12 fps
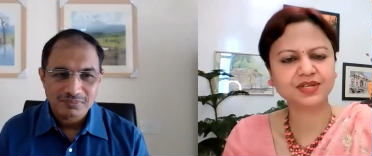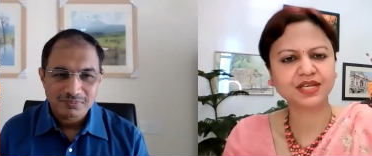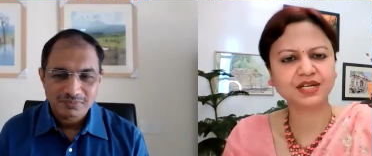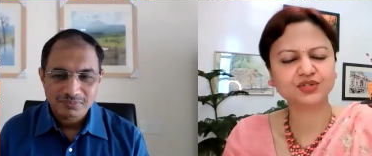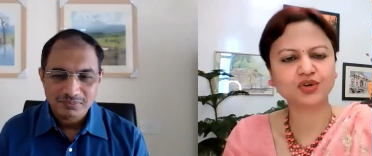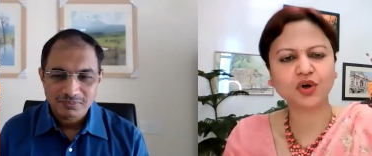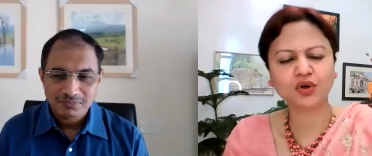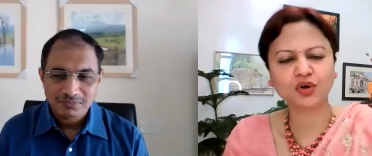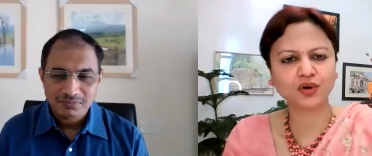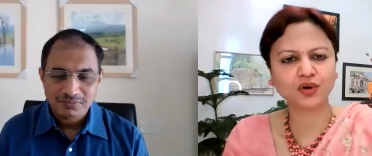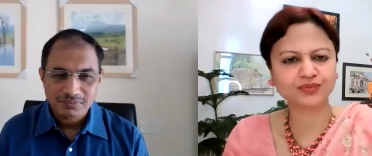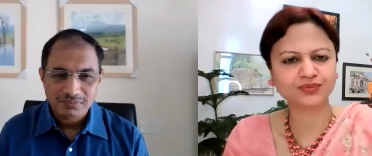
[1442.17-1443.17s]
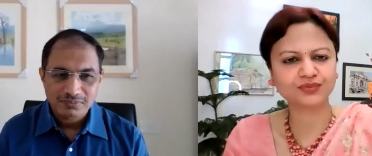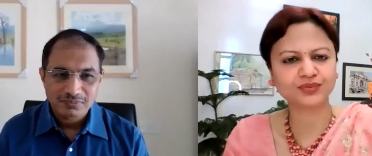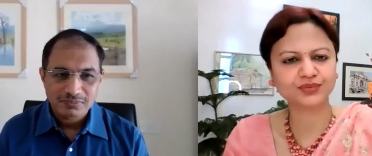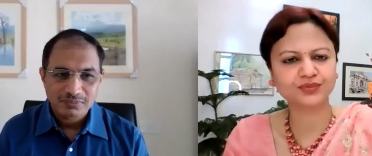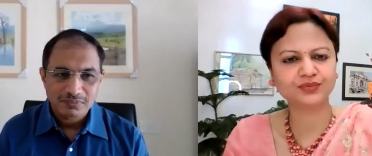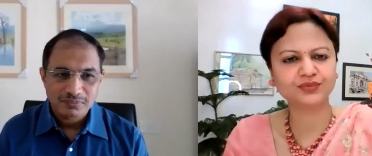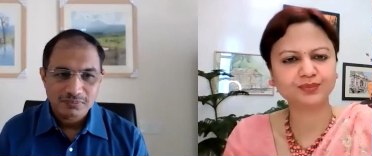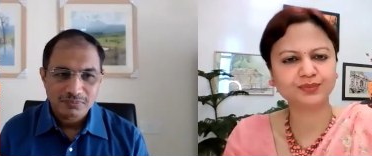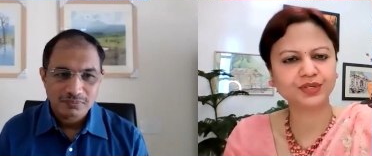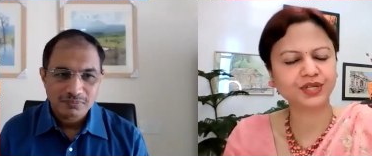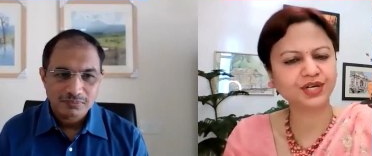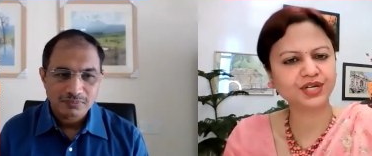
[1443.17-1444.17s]
Speaker 1: we can talk of
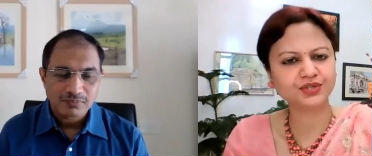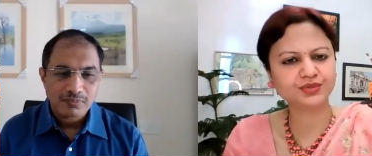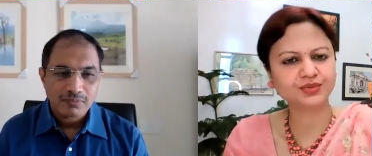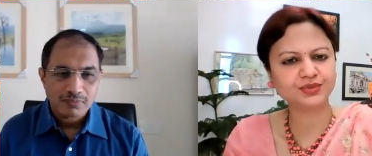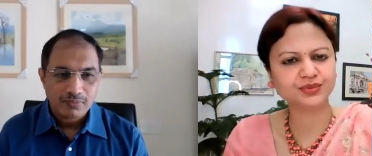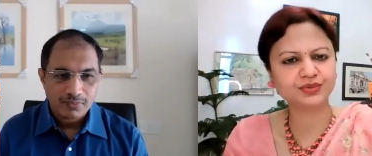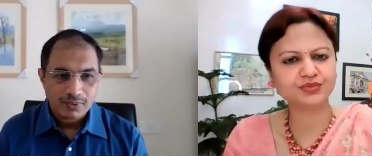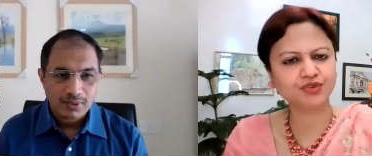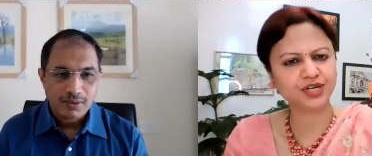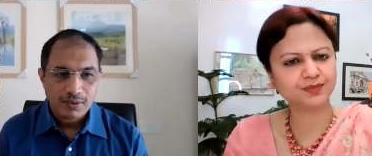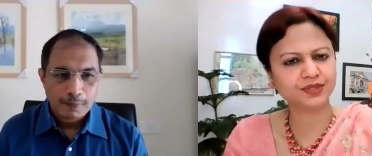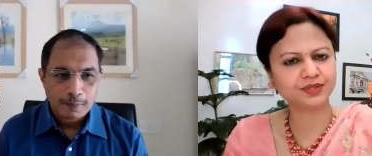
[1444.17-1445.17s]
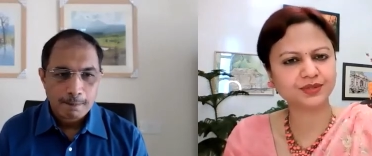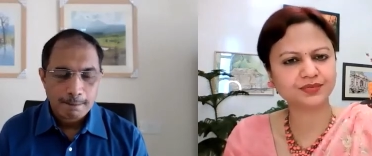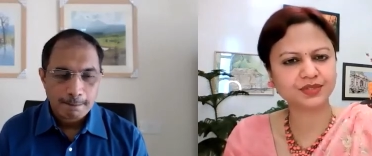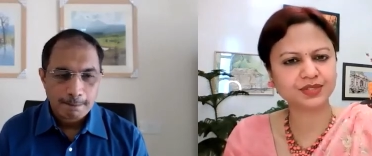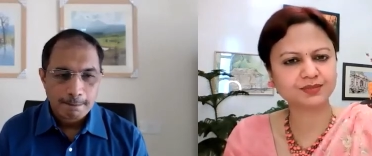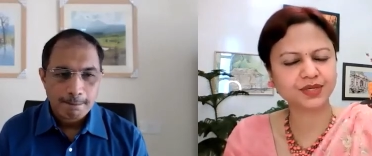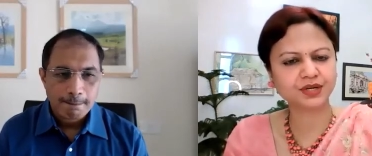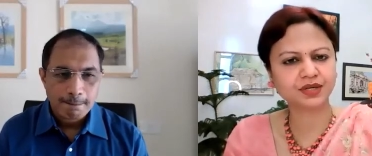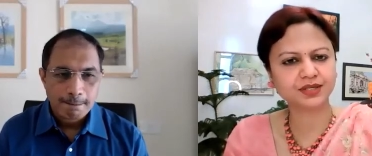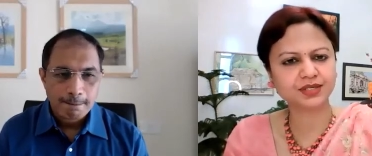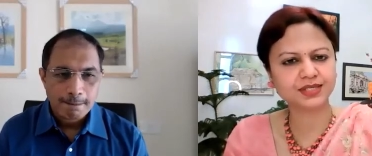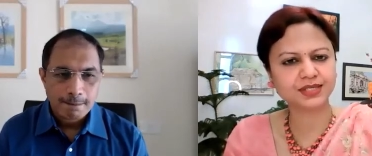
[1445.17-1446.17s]
pertaining to treatment of this
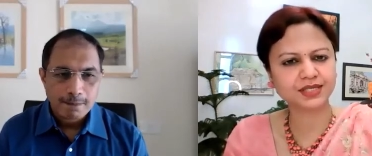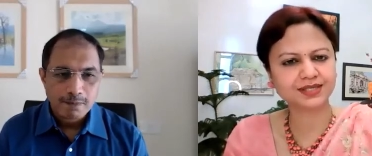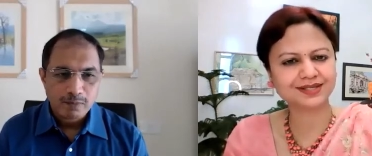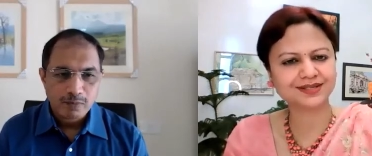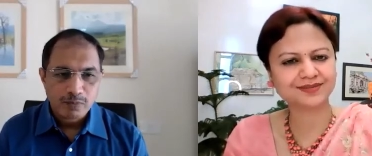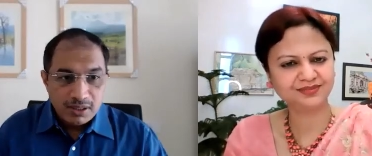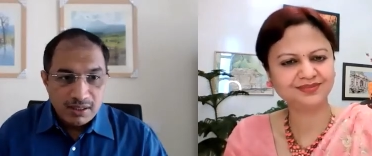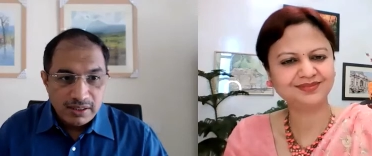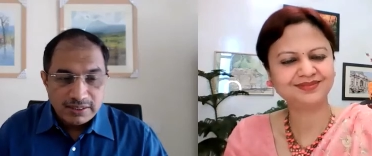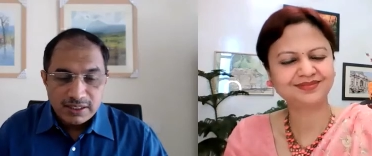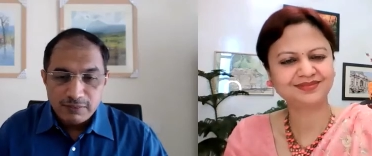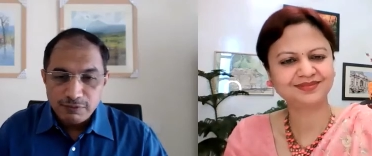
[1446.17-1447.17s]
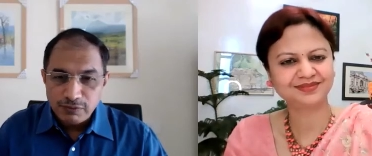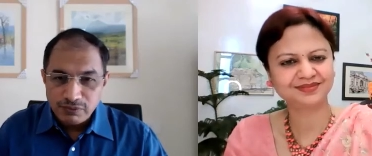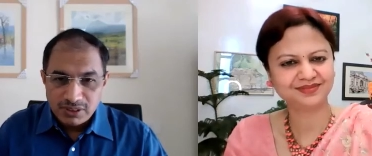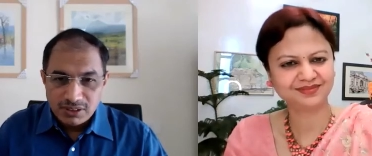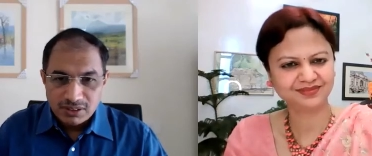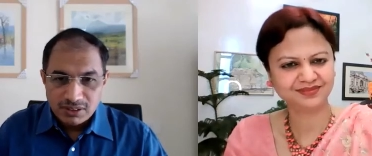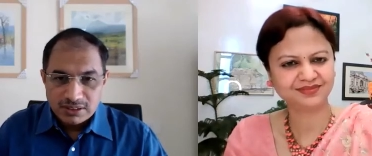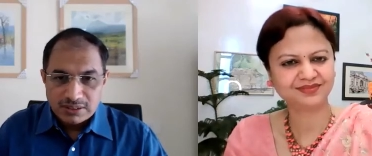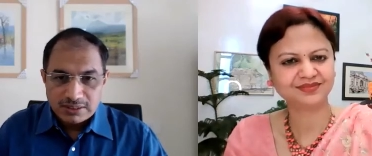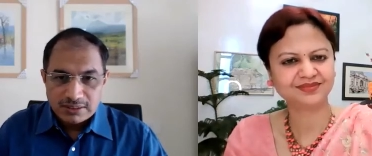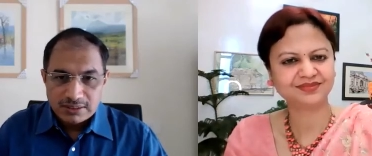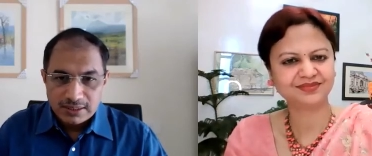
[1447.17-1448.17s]
particular disease. In recent 15
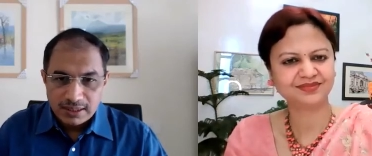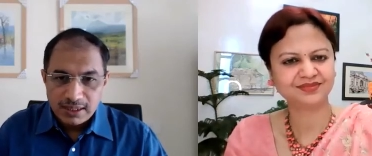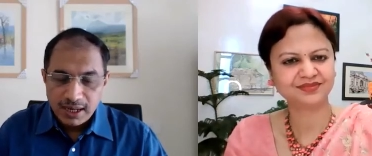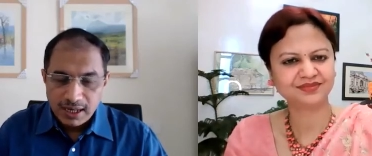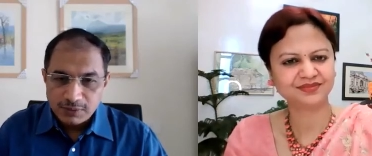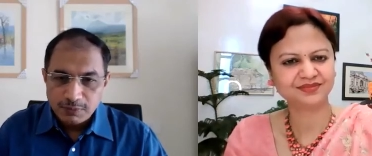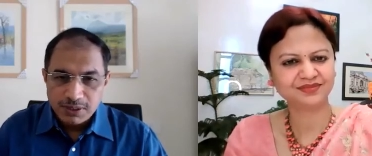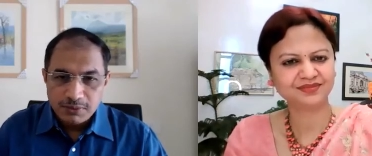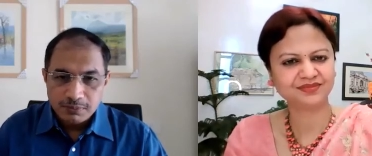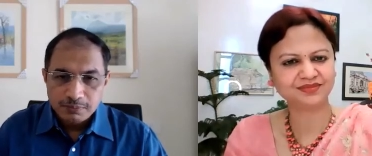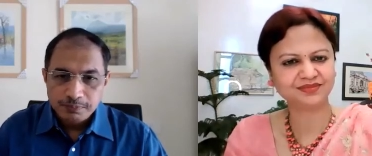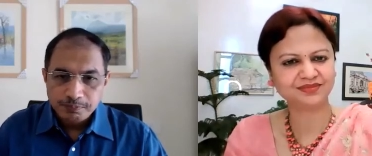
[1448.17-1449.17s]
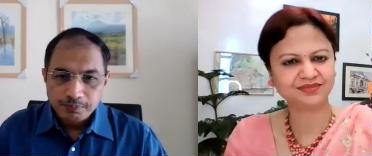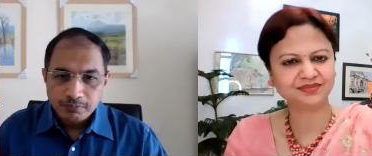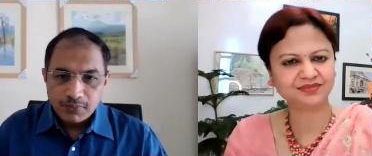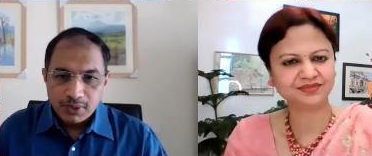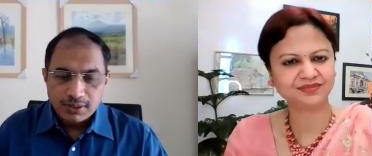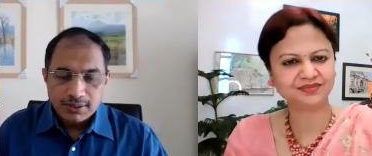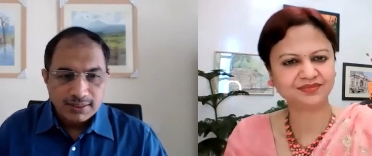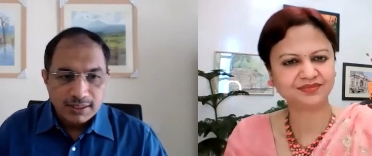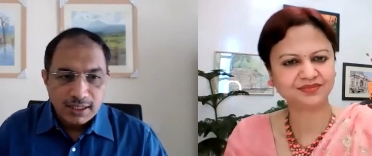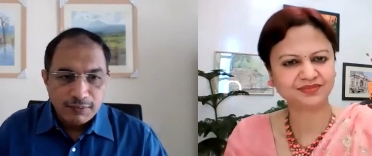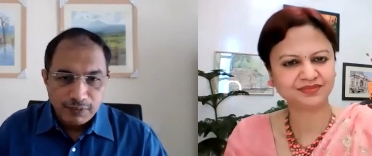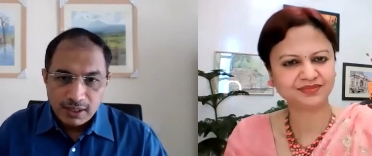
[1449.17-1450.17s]
years,
Speaker 2: there has been a
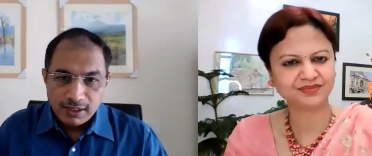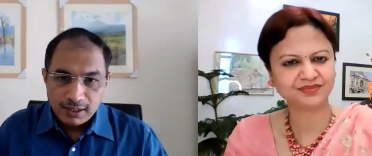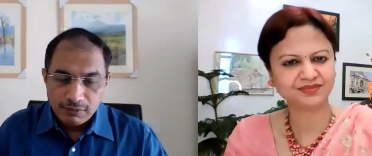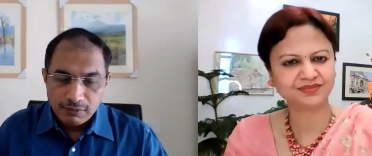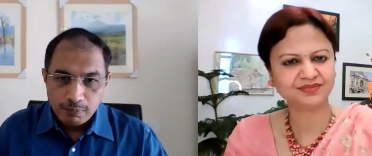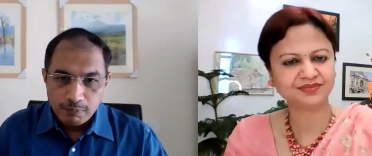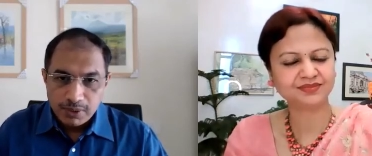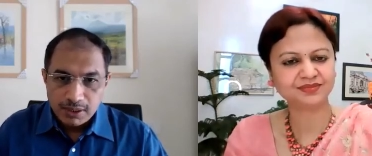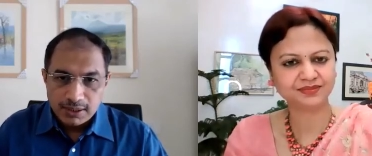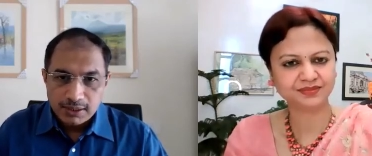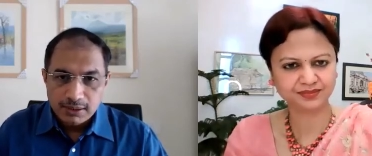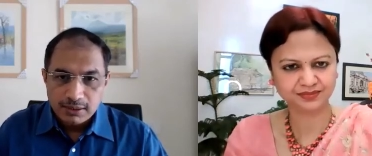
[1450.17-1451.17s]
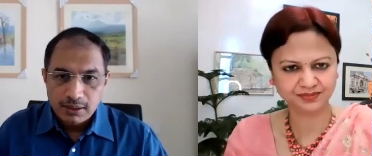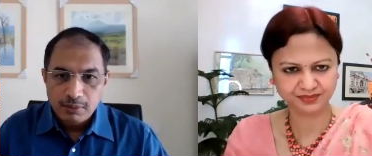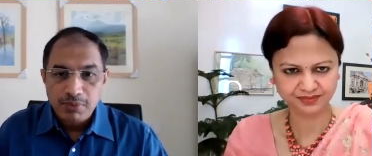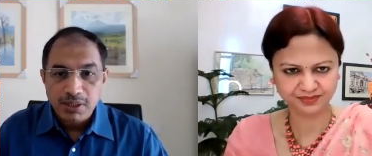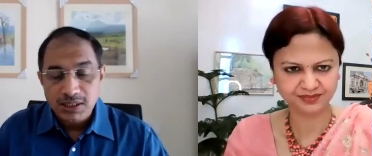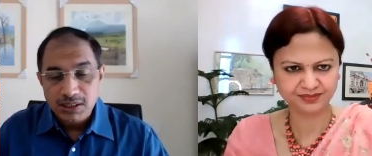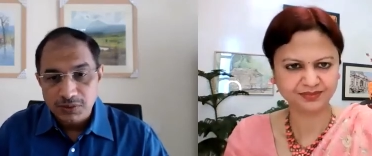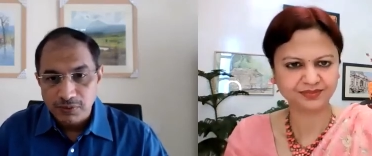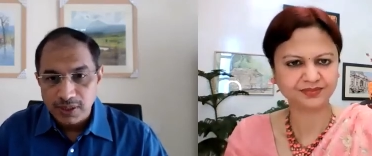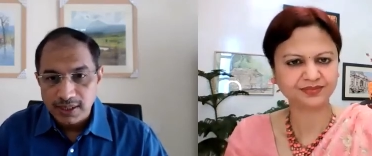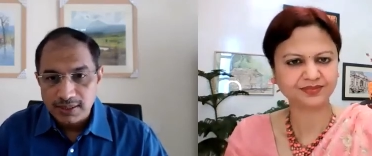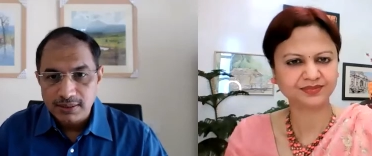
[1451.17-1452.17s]
significant development in uh, many
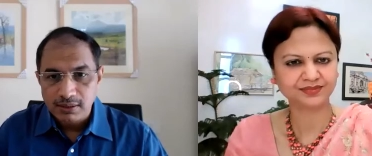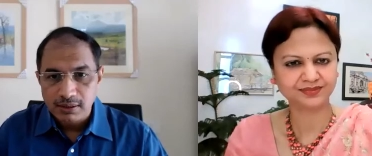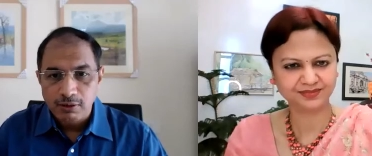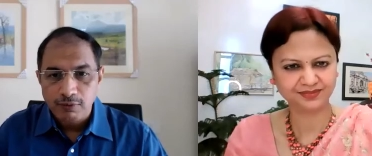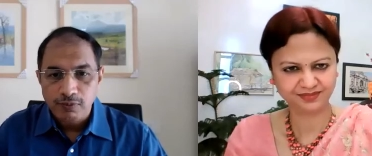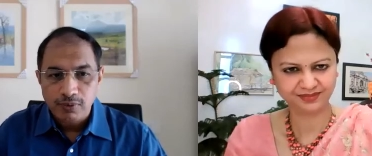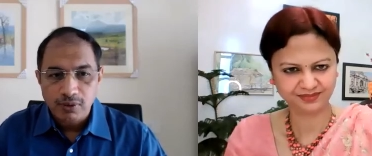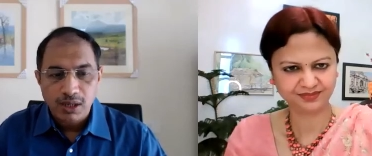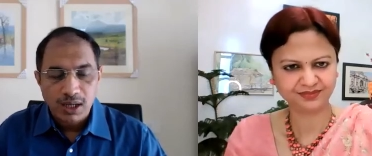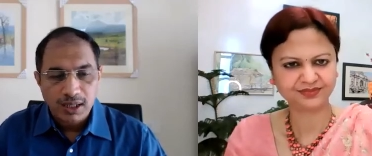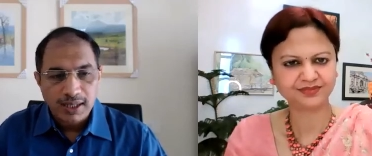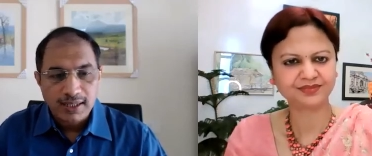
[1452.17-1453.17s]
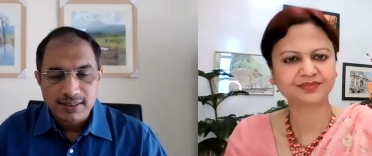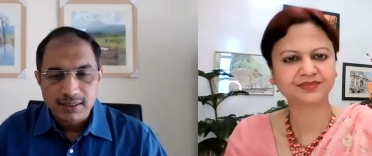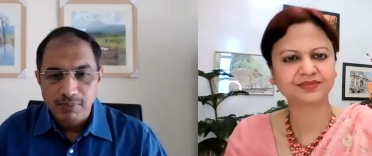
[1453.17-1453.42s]
spheres of uh, lung cancer